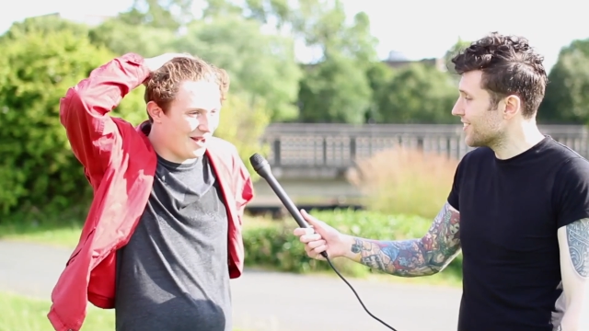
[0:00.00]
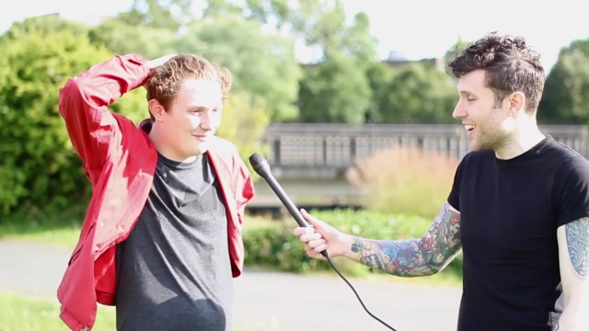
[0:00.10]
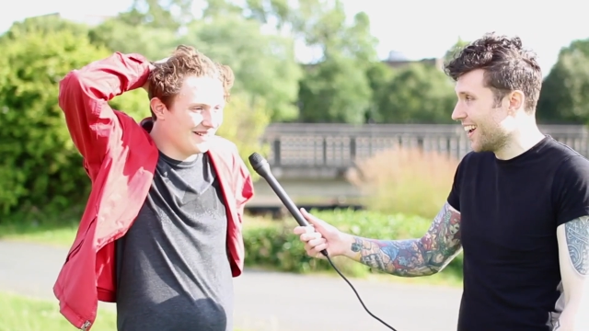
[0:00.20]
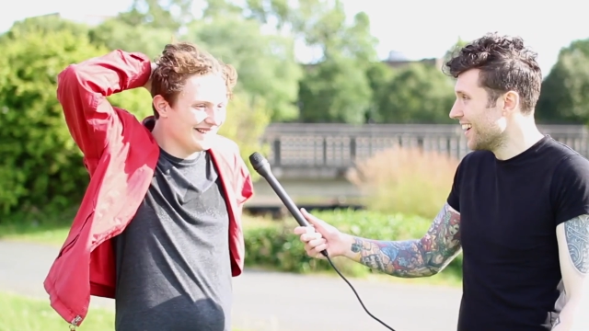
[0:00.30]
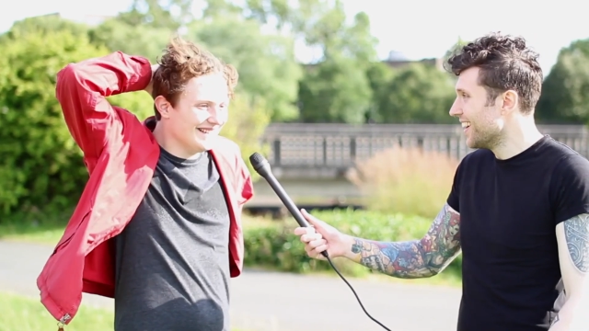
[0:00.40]

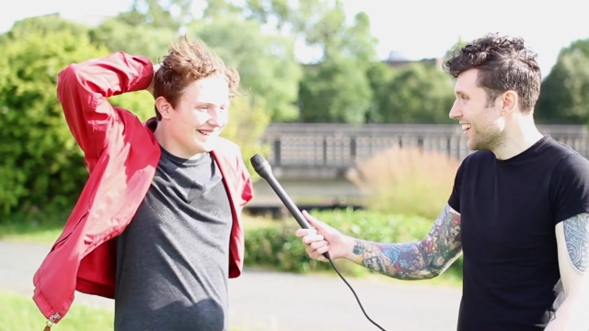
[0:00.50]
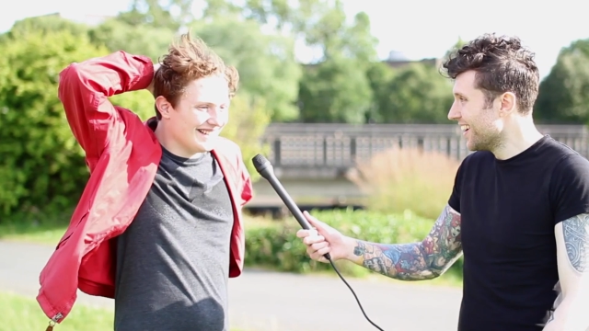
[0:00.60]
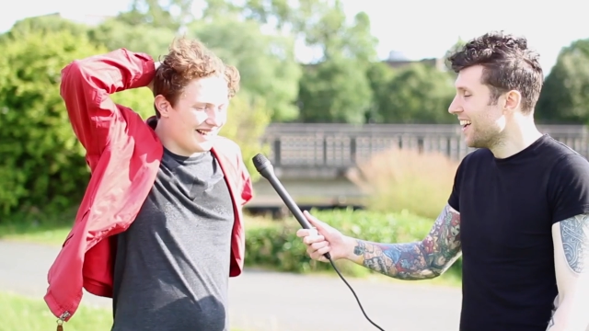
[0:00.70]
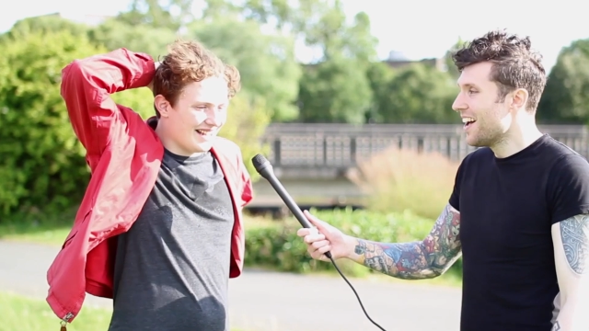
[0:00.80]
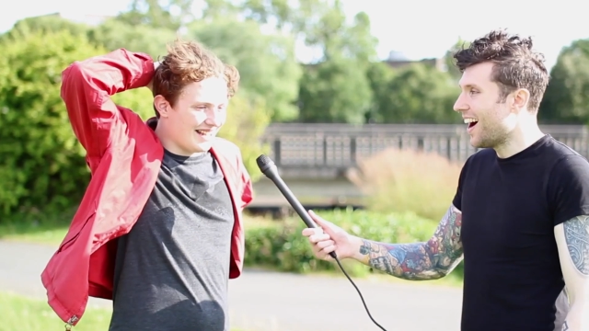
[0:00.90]
Speaker 1: Um,
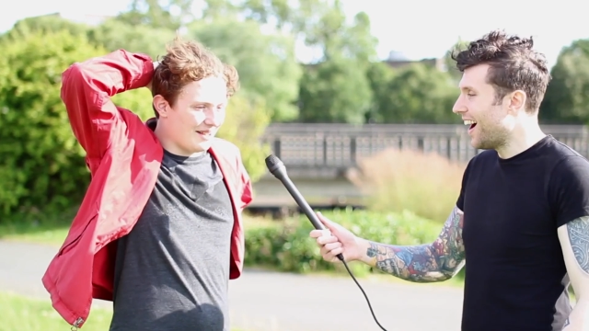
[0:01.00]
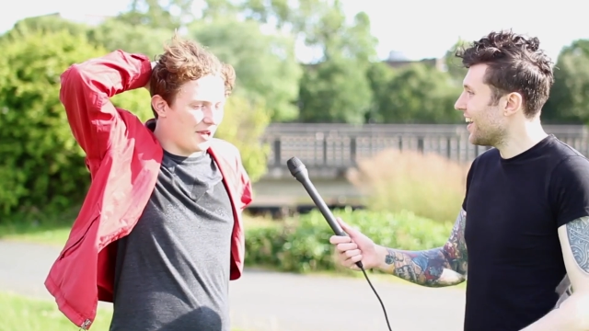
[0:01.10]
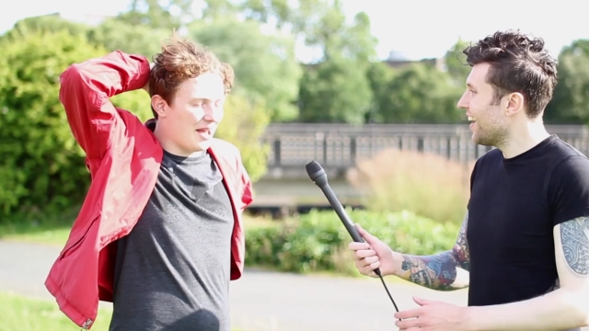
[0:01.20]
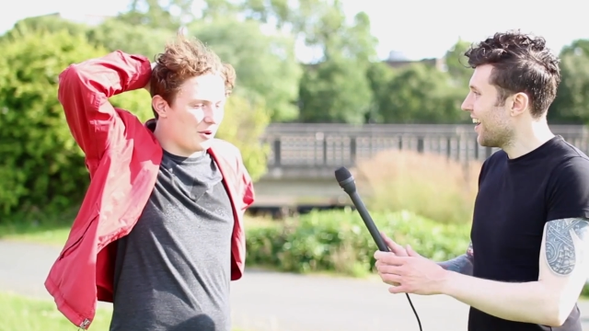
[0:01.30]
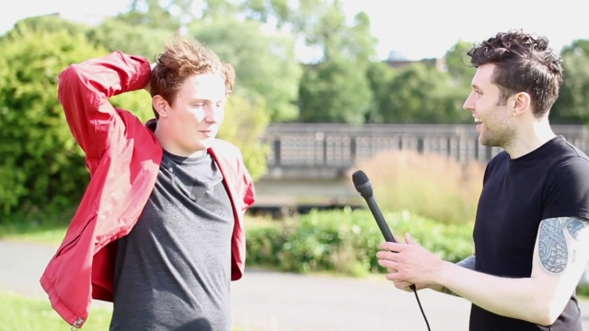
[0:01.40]

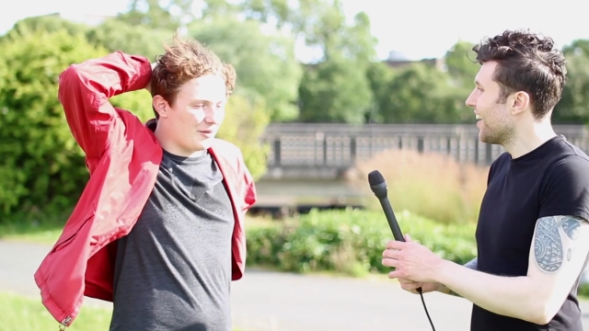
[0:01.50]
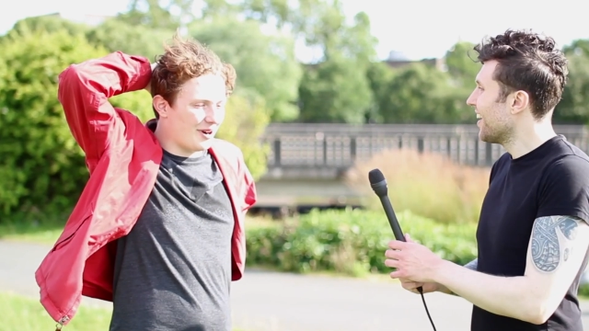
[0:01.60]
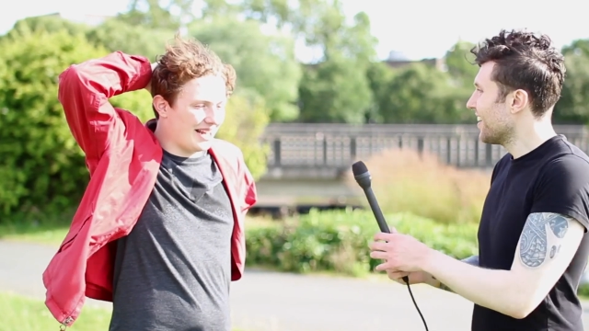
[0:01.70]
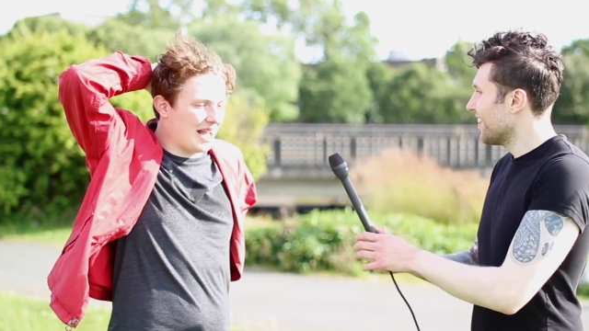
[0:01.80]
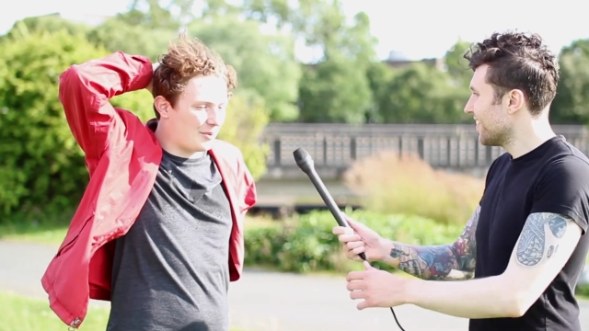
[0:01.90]
it, it, would be
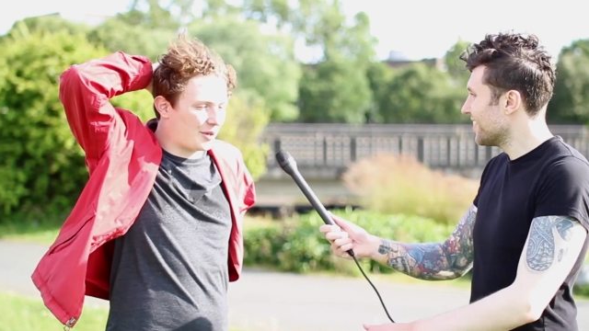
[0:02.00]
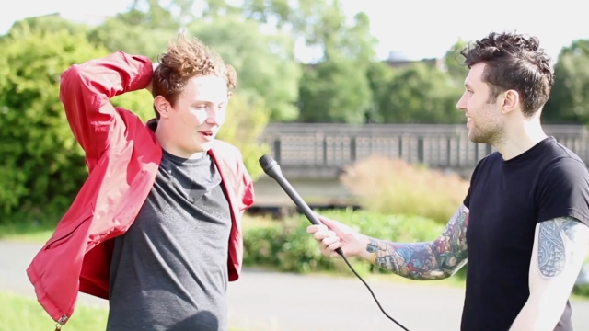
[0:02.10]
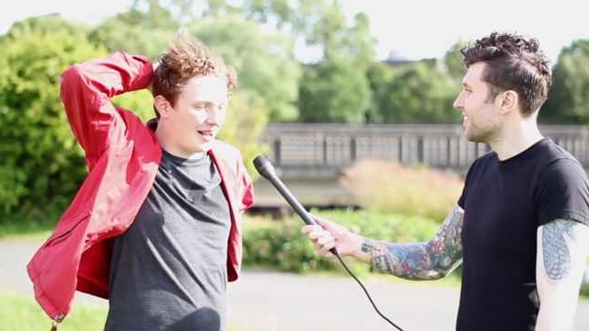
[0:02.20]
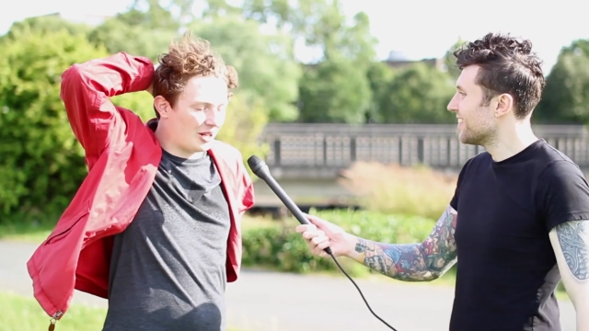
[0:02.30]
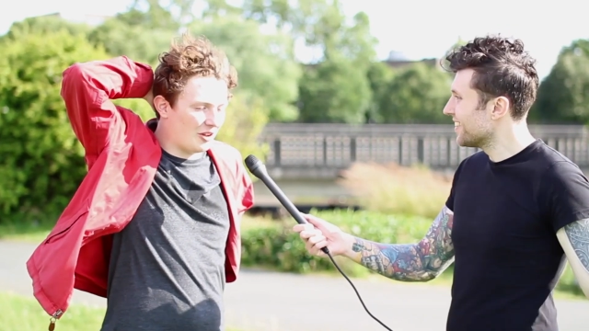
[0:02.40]
really
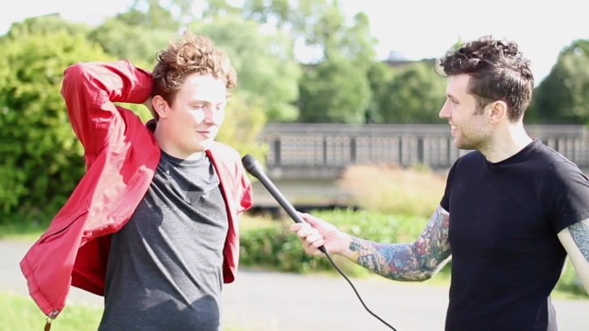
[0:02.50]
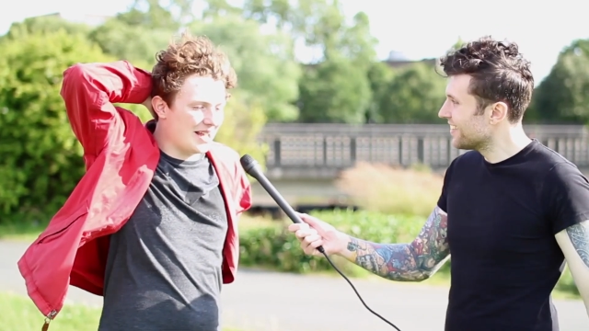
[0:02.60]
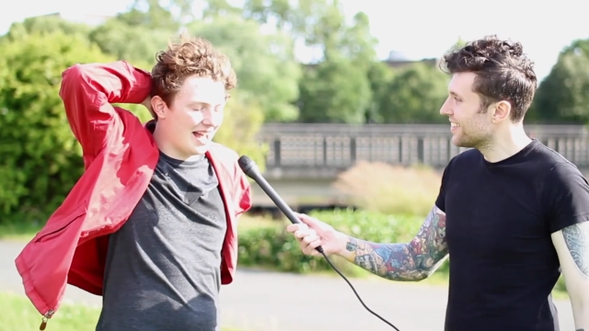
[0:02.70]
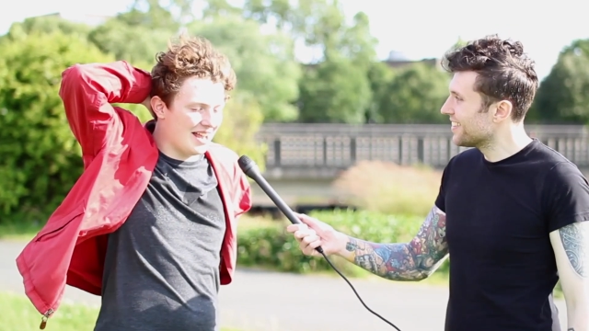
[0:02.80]
hypocritical of me.